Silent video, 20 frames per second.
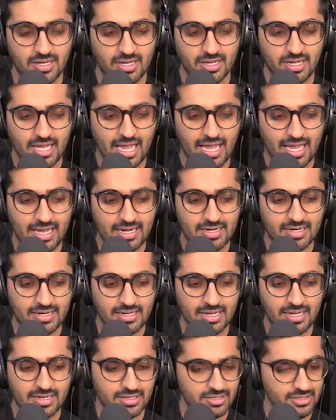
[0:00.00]
Mm. And
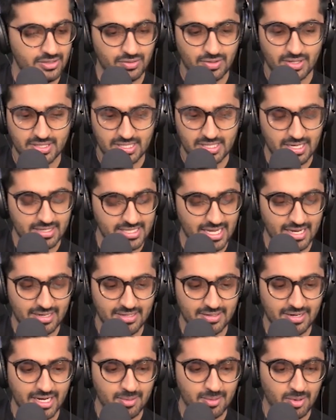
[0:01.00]
and you're ex-
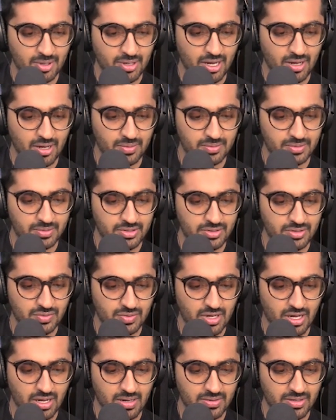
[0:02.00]
exactly right about how you
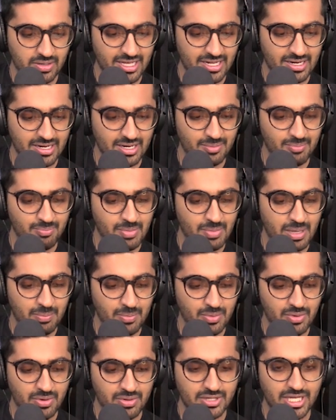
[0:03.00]
can't really
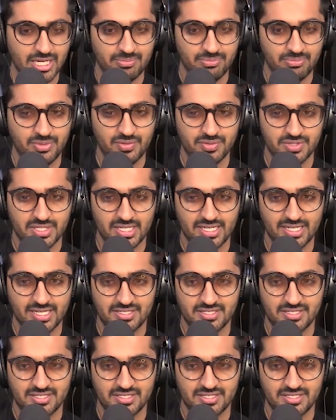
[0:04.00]
remember that music.